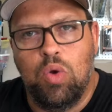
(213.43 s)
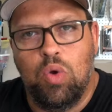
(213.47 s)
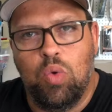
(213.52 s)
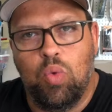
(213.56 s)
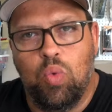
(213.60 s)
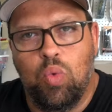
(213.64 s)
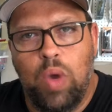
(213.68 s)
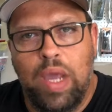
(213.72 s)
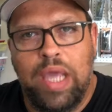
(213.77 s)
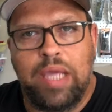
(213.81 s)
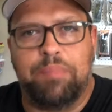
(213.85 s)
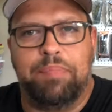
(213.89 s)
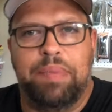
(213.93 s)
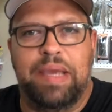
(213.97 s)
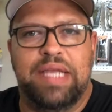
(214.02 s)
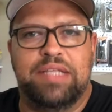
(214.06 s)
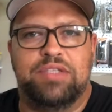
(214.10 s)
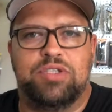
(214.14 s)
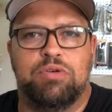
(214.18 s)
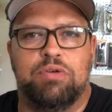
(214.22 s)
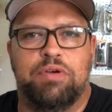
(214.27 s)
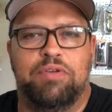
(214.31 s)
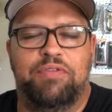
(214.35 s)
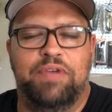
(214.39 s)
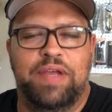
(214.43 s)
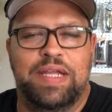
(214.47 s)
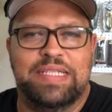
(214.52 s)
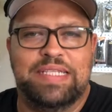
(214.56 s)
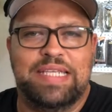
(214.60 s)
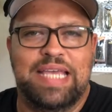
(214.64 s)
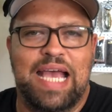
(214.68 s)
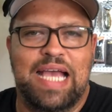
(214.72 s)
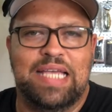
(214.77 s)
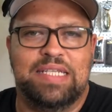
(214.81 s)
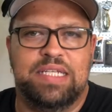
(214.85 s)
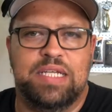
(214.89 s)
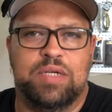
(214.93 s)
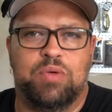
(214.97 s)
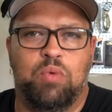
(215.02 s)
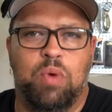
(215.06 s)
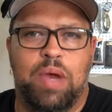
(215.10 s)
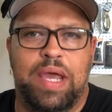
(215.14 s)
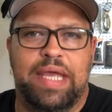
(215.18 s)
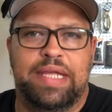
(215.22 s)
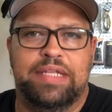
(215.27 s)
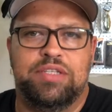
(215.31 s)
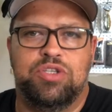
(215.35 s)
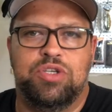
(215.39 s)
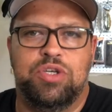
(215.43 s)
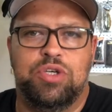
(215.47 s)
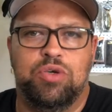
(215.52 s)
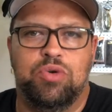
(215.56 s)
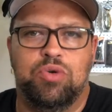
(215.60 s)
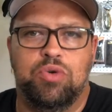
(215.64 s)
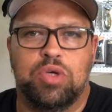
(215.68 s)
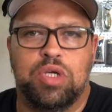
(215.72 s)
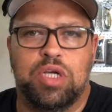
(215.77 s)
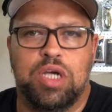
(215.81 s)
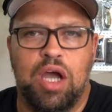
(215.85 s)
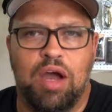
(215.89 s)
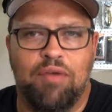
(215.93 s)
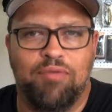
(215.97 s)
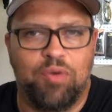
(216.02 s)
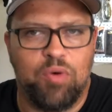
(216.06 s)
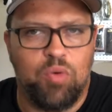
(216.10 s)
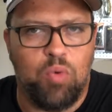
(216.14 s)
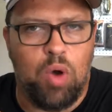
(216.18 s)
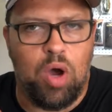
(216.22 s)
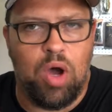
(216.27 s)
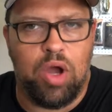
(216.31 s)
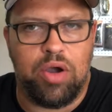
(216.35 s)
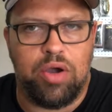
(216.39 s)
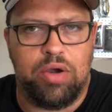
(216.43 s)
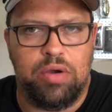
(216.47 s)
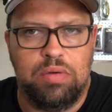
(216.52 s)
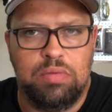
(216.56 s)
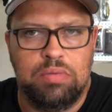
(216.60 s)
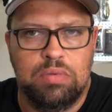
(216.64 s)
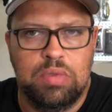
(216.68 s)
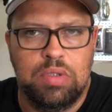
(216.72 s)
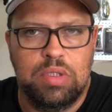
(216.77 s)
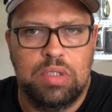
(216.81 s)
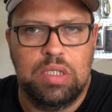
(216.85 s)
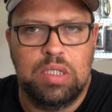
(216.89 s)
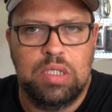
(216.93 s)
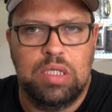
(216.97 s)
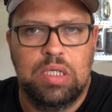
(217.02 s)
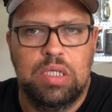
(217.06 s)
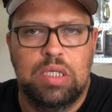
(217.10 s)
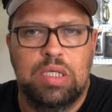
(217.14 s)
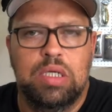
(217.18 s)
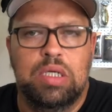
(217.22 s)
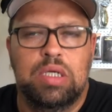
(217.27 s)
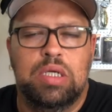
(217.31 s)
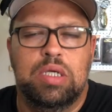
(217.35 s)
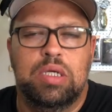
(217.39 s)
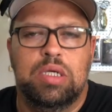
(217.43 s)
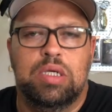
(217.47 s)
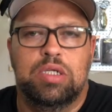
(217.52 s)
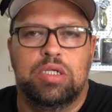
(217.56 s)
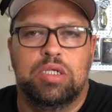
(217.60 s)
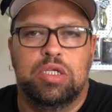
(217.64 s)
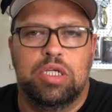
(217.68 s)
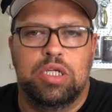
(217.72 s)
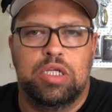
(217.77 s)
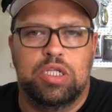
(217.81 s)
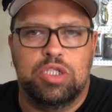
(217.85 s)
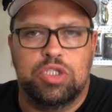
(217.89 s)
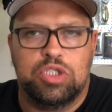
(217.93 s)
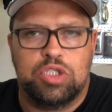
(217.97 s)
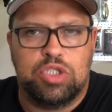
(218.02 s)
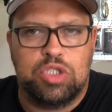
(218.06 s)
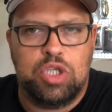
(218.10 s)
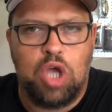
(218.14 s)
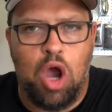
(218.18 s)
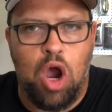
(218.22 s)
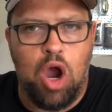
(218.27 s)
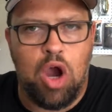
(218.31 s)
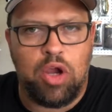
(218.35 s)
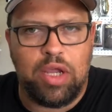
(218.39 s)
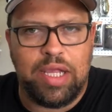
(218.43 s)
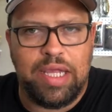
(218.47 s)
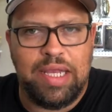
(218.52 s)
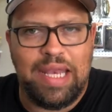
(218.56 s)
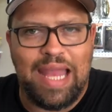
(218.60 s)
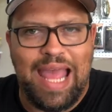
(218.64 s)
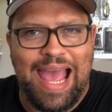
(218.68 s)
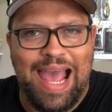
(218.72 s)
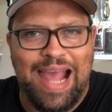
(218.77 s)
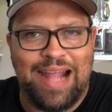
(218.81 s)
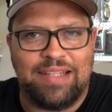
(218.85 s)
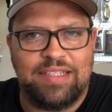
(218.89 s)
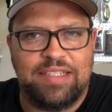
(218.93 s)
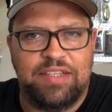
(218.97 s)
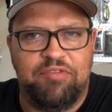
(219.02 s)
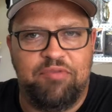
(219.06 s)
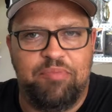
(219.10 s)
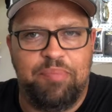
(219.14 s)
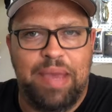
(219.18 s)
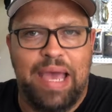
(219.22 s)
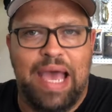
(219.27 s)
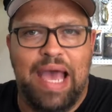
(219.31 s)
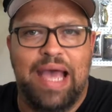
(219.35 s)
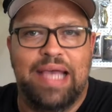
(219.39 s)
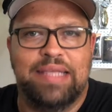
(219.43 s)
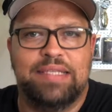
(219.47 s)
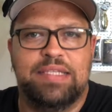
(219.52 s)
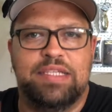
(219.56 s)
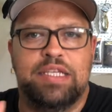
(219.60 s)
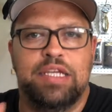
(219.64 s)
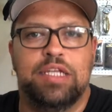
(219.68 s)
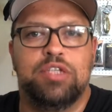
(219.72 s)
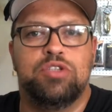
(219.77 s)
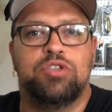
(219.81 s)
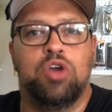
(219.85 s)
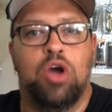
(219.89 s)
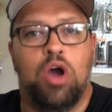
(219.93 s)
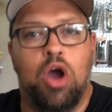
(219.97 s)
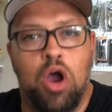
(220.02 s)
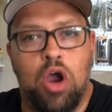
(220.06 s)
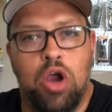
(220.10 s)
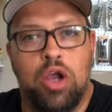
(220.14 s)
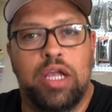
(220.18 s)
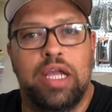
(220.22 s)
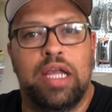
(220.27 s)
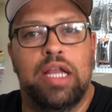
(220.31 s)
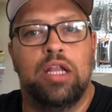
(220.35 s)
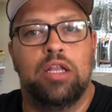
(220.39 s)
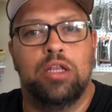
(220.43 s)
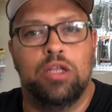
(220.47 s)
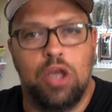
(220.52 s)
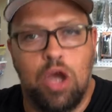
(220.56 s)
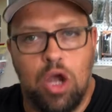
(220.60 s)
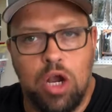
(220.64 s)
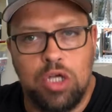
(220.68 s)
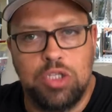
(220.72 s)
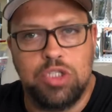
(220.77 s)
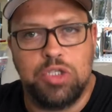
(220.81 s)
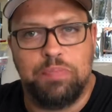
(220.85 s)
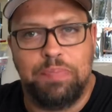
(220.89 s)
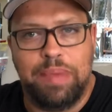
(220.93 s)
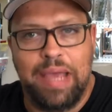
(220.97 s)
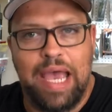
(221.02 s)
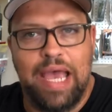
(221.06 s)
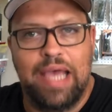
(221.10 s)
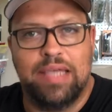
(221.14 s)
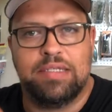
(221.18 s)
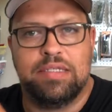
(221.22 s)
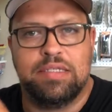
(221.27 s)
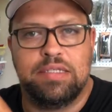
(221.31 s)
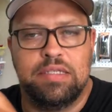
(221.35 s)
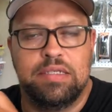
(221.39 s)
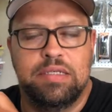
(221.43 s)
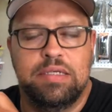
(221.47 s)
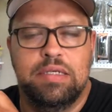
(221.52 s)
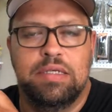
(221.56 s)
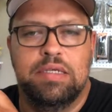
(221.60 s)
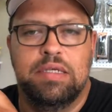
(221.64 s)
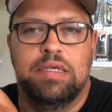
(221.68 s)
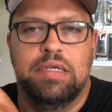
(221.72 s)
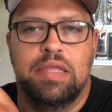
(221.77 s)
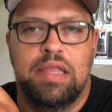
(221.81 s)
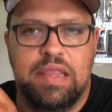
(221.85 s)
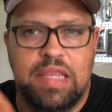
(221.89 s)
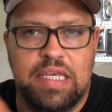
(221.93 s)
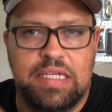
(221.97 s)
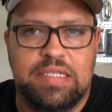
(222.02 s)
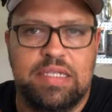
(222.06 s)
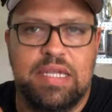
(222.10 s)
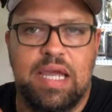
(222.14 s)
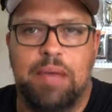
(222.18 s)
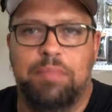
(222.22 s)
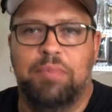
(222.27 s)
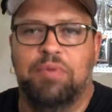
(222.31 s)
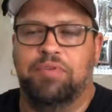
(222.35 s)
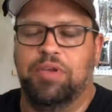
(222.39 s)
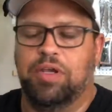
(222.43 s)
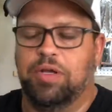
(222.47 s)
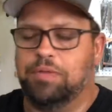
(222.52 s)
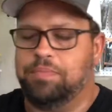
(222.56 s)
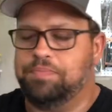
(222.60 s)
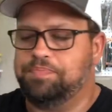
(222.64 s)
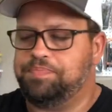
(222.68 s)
Wake baits are a fantastic way to cover water, target active bass, target large bass this time of year.